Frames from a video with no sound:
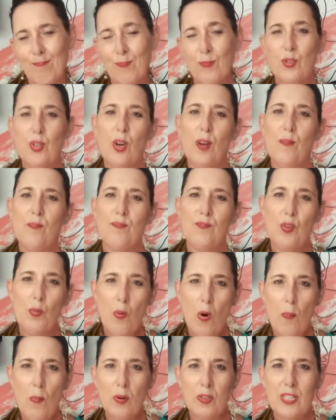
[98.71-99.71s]
So, if you
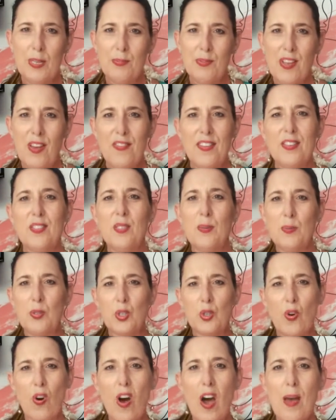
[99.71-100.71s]
want more tips like this,
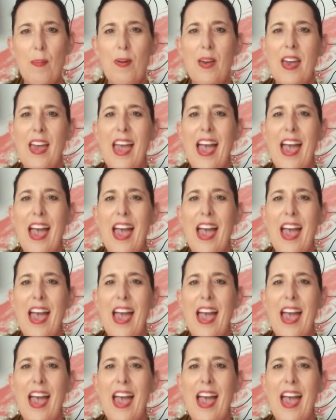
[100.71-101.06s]
subscribe,